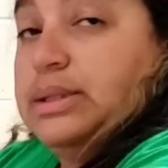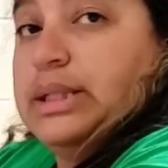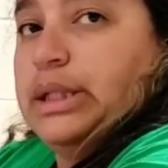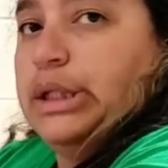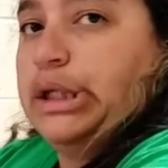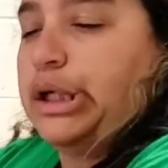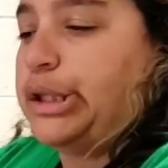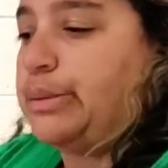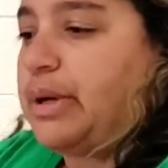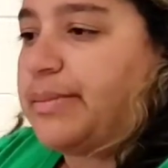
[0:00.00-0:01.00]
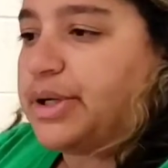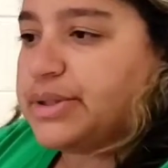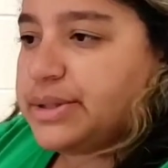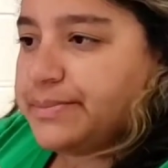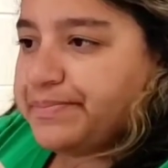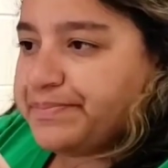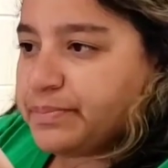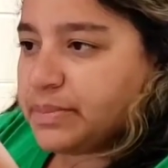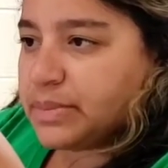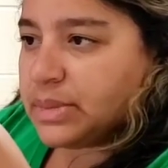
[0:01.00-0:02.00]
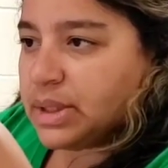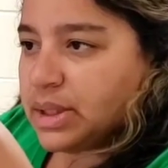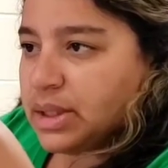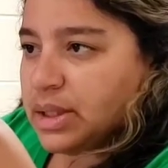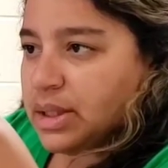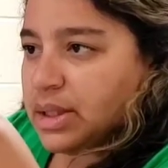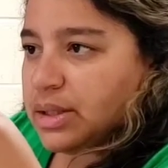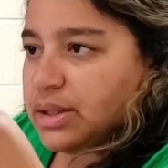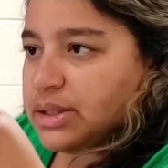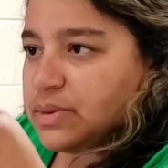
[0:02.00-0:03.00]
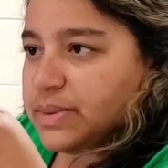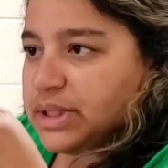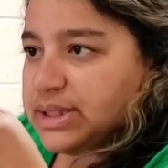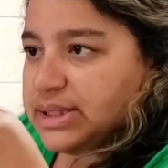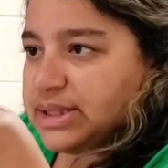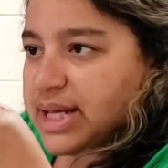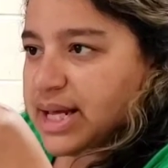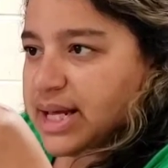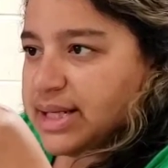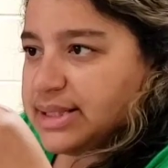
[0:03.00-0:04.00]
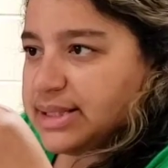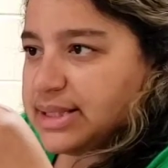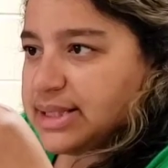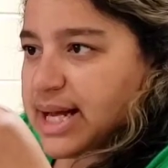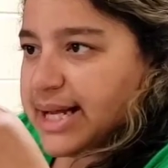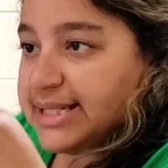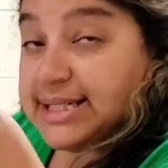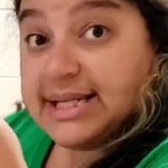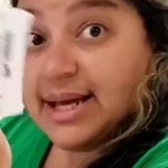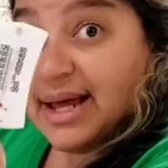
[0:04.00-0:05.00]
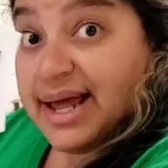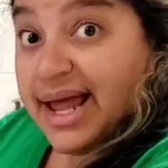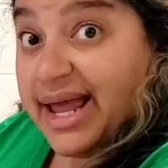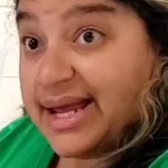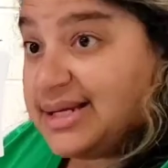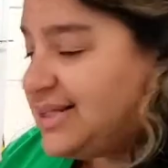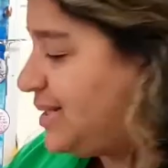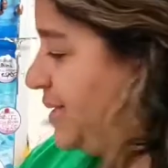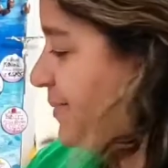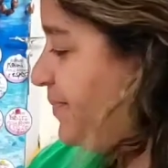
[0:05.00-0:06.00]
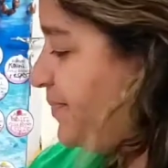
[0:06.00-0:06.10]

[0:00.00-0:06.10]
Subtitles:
Let's take a look at our thermometers. This one says 98